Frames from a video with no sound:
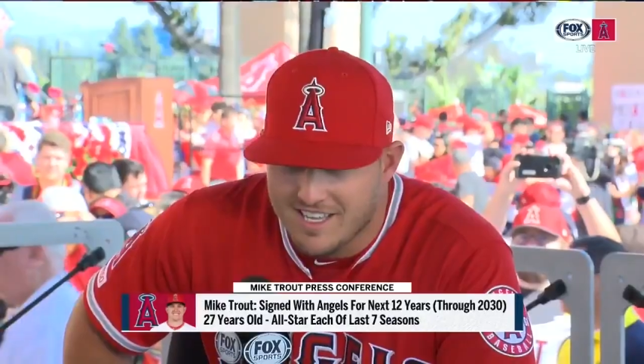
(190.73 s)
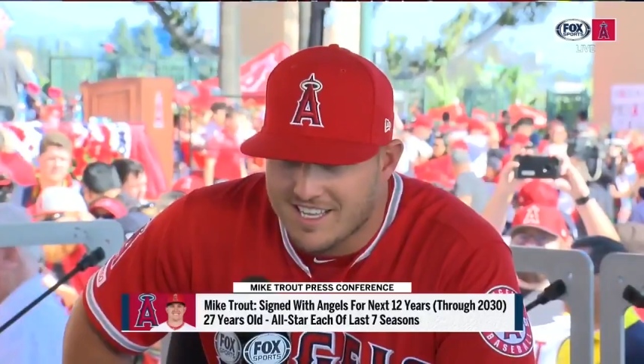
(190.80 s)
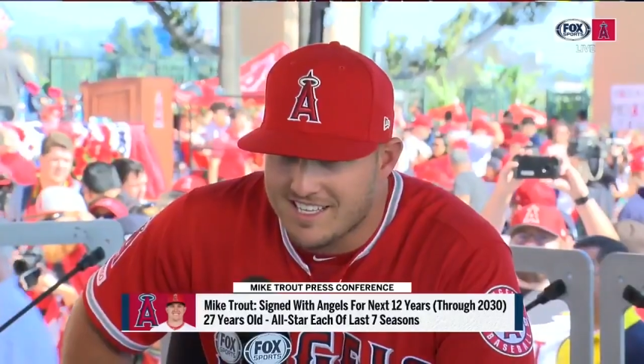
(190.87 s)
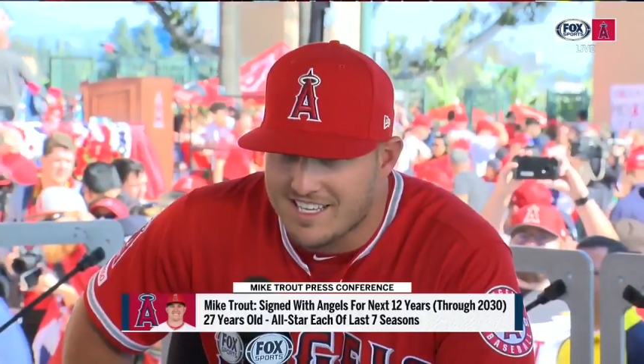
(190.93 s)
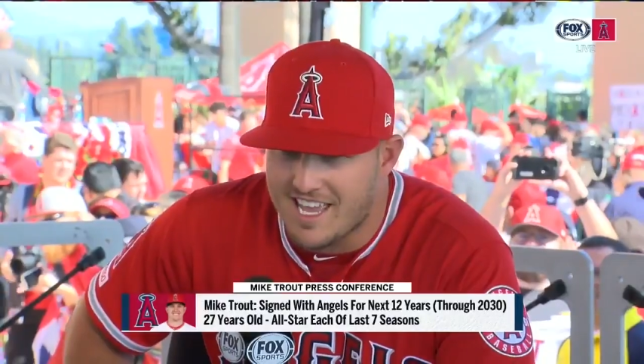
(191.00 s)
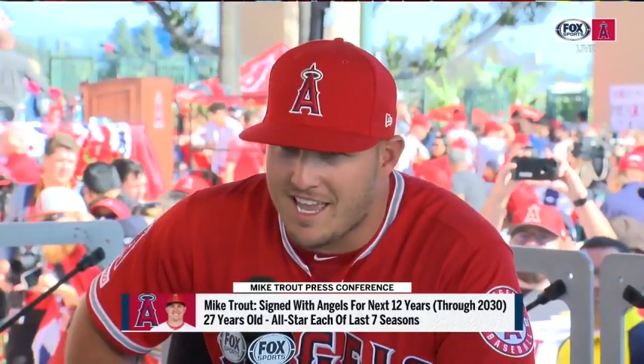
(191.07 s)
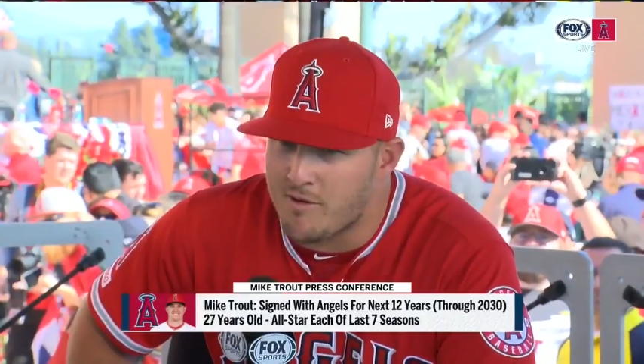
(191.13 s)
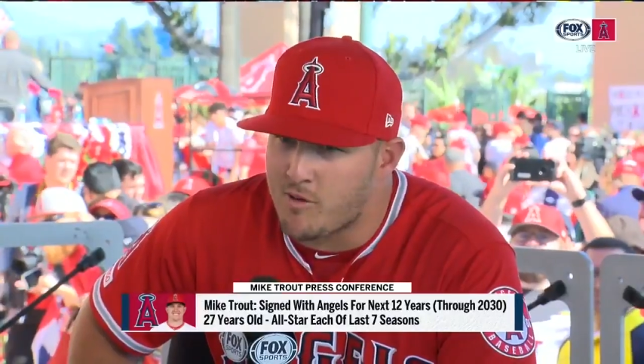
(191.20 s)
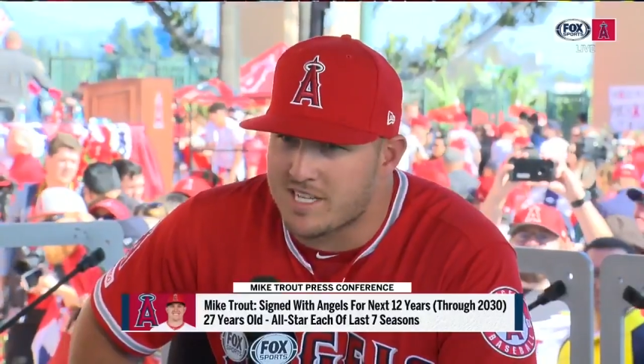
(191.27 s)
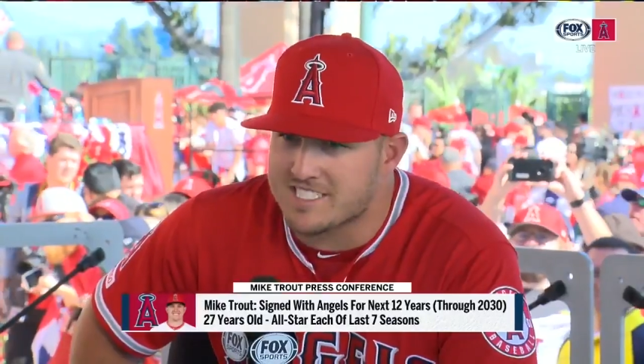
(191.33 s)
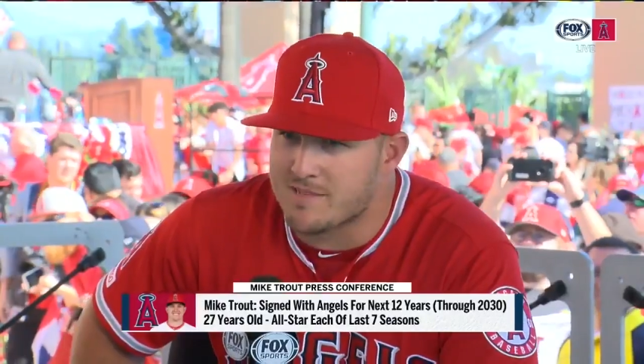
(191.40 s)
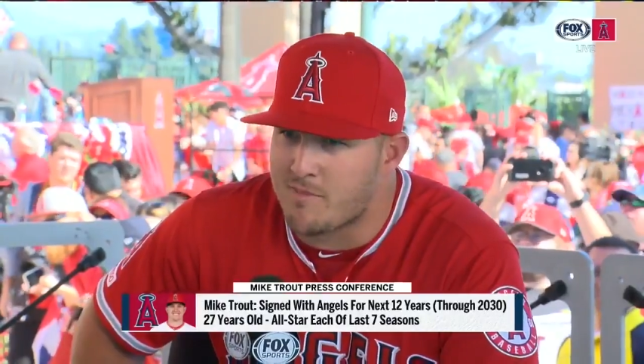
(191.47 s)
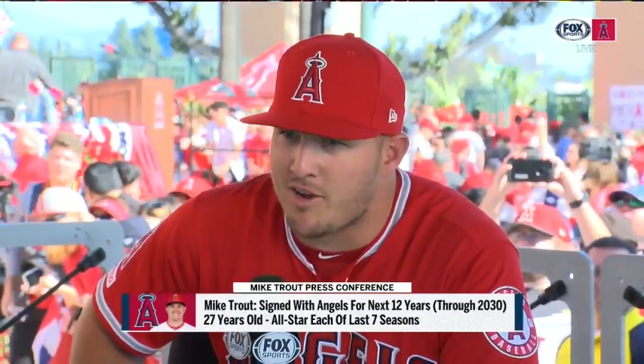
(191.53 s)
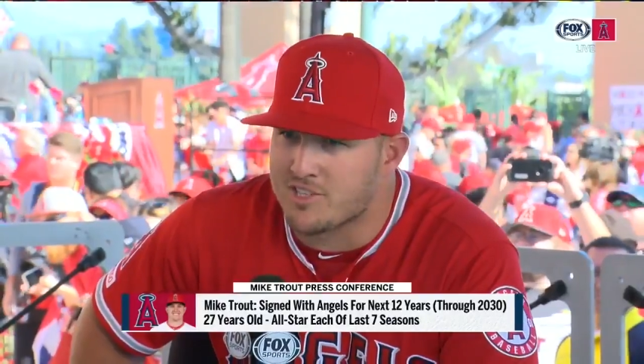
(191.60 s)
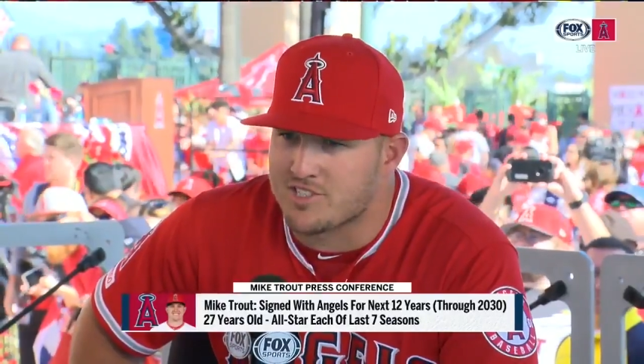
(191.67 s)
Yeah, it
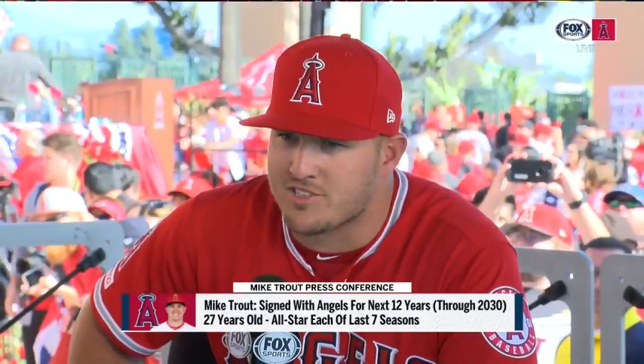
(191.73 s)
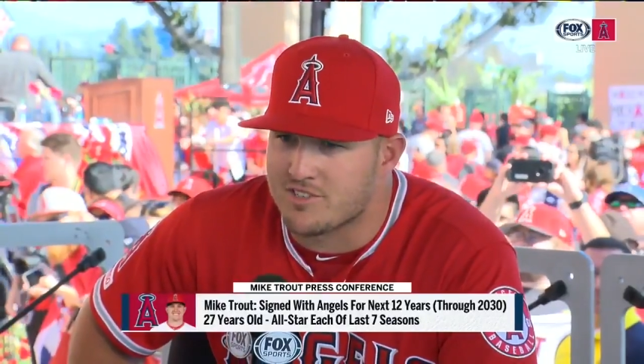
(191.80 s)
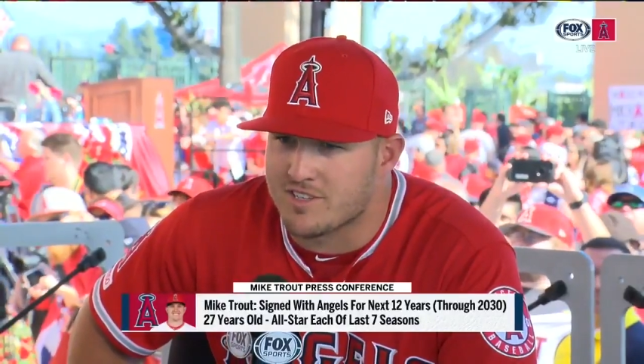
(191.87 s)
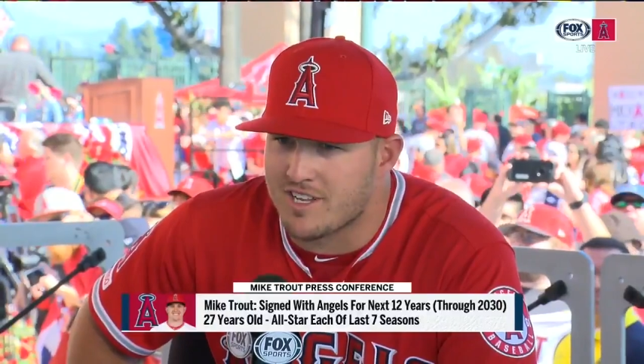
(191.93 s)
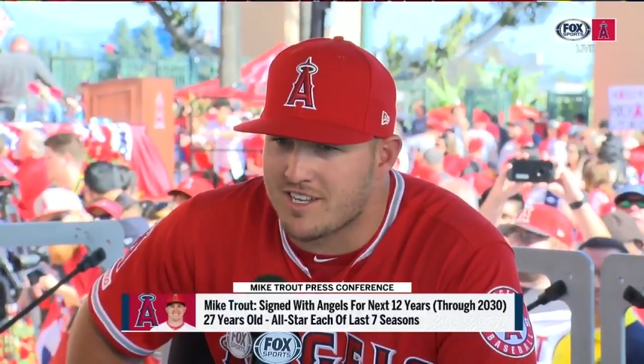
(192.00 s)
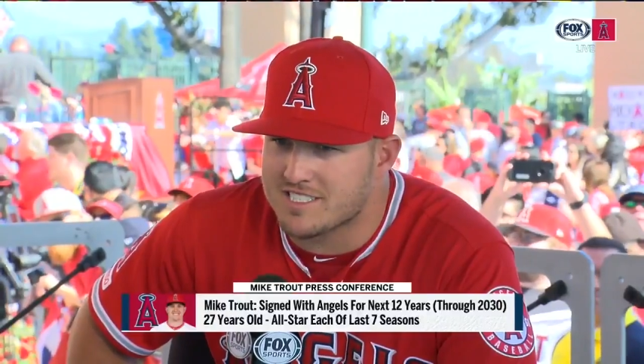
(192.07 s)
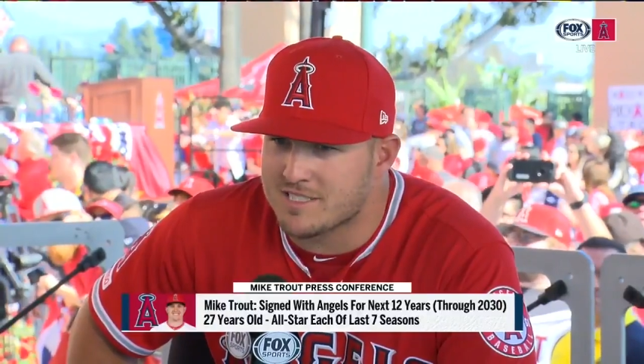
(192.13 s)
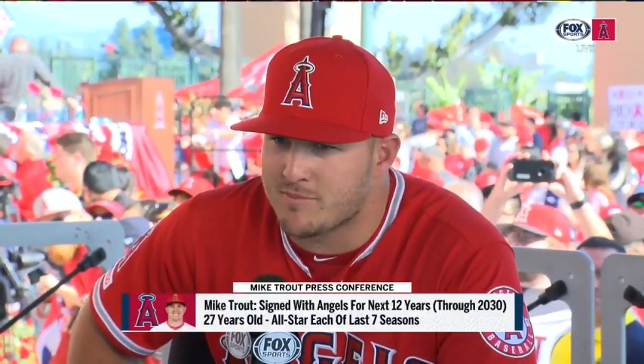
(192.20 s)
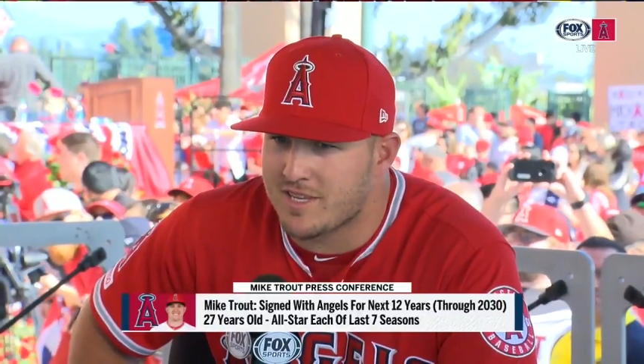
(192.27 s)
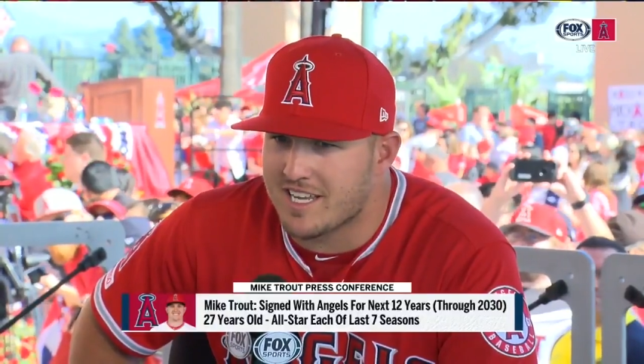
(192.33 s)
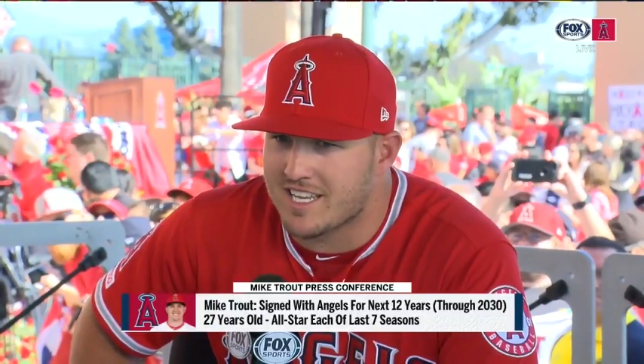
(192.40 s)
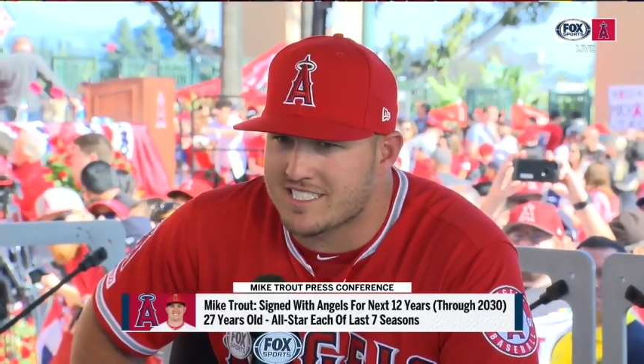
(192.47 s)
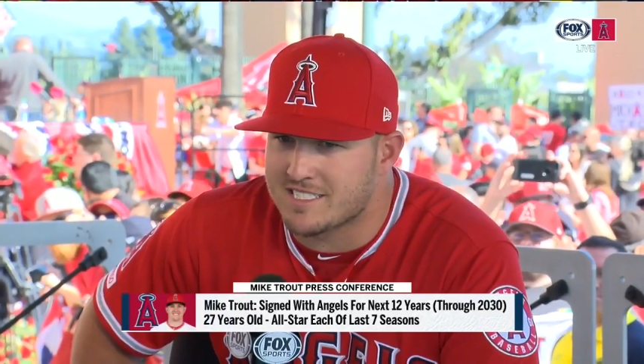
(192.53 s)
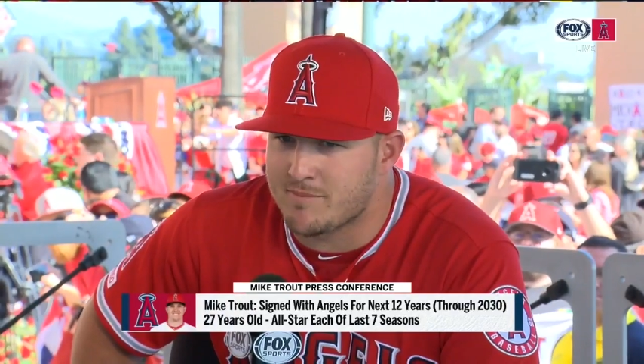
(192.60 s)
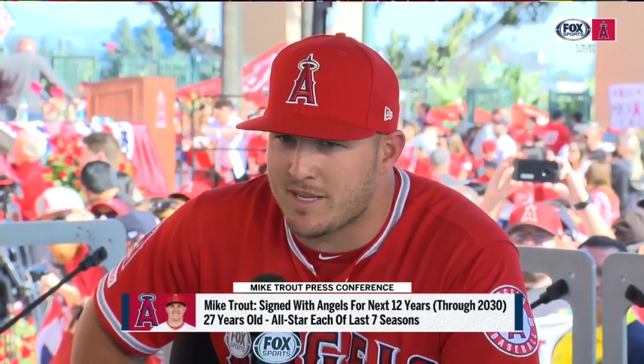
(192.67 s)
was emotional. Yeah, it's a
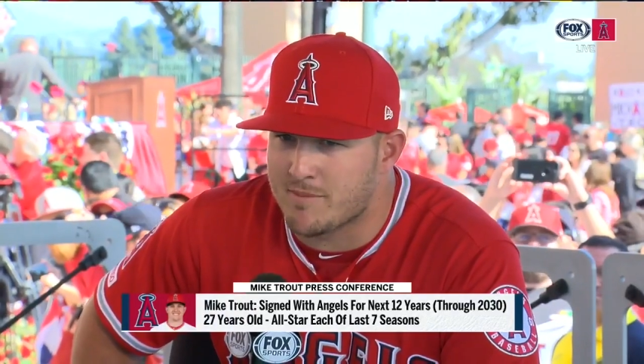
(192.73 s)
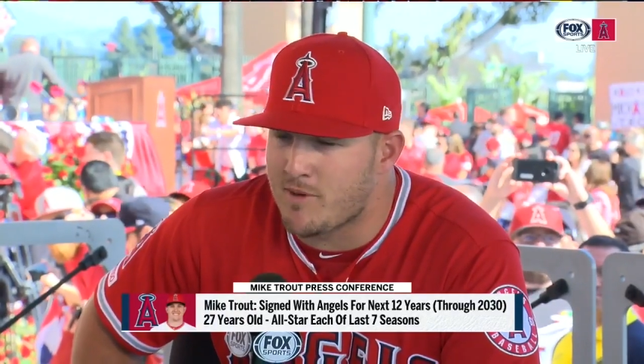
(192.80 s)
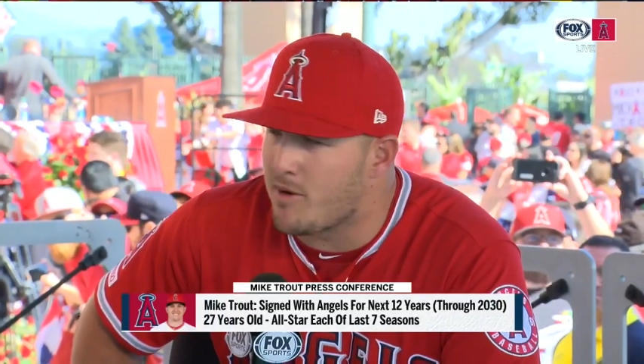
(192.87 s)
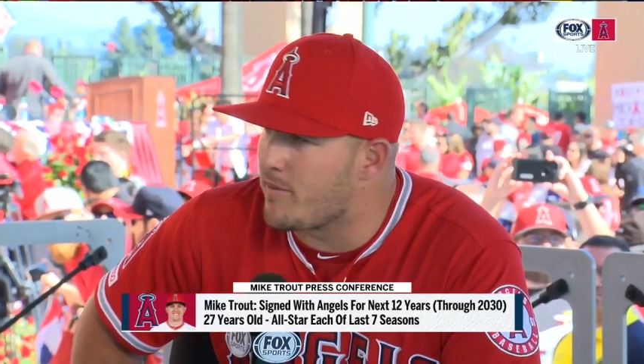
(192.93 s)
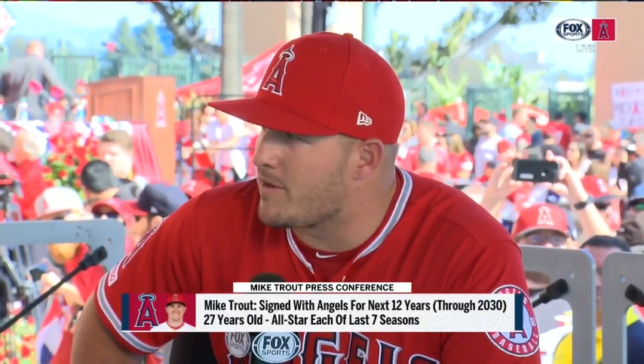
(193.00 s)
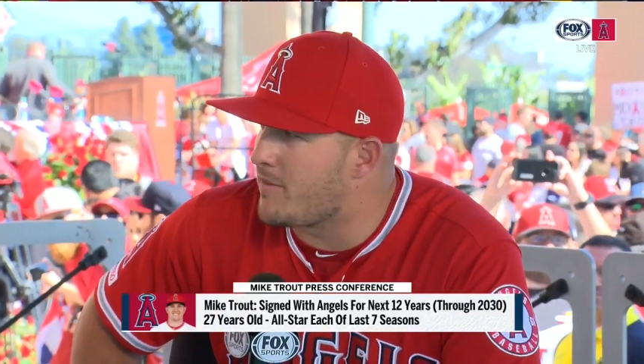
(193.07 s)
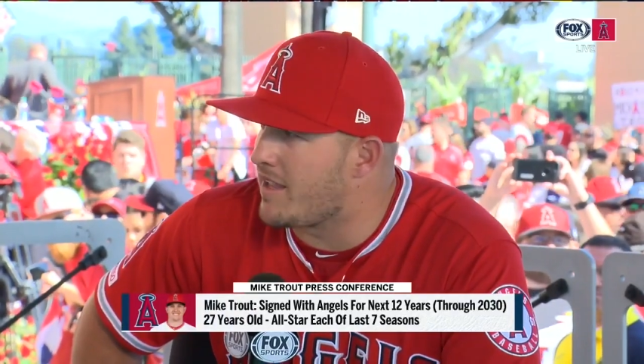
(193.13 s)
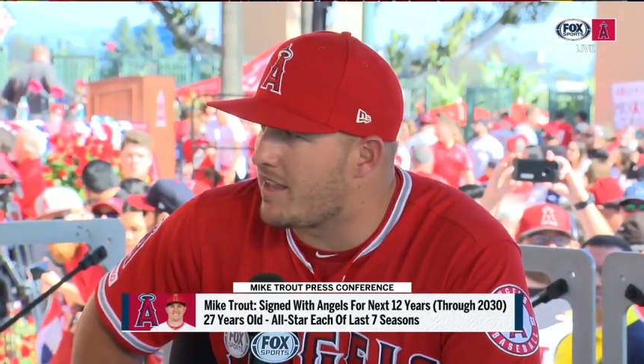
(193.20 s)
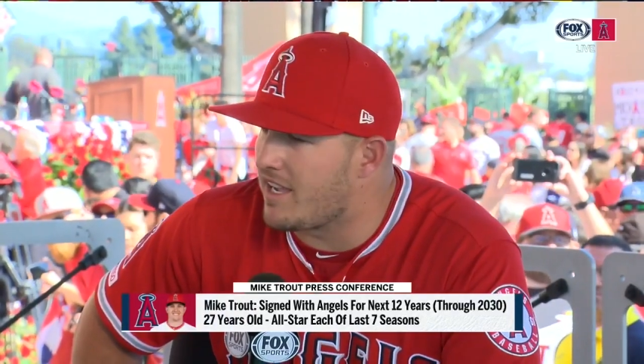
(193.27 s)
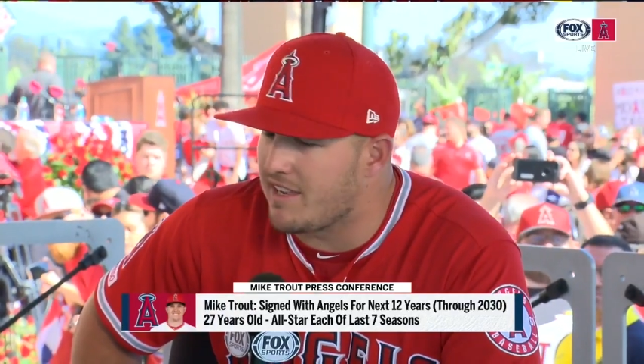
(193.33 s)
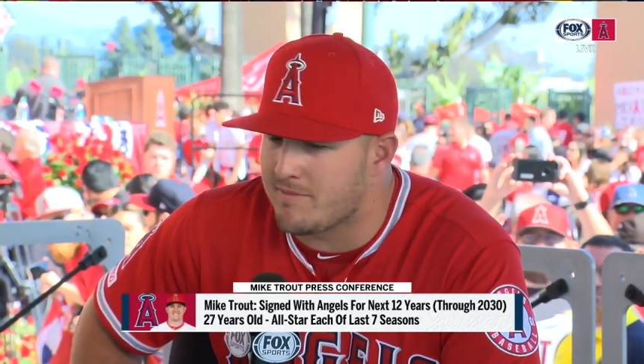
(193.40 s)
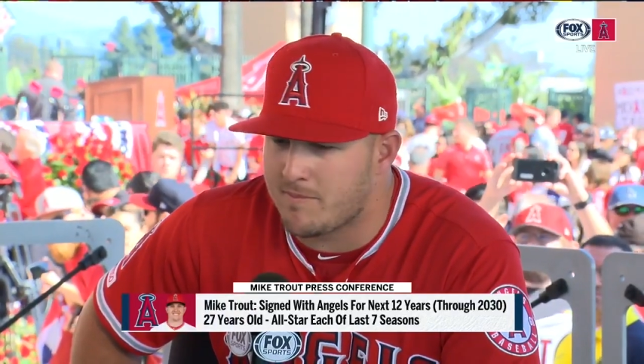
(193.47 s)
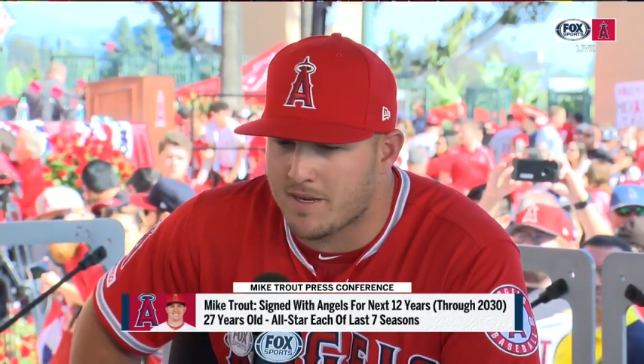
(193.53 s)
big it's a big moment in my life,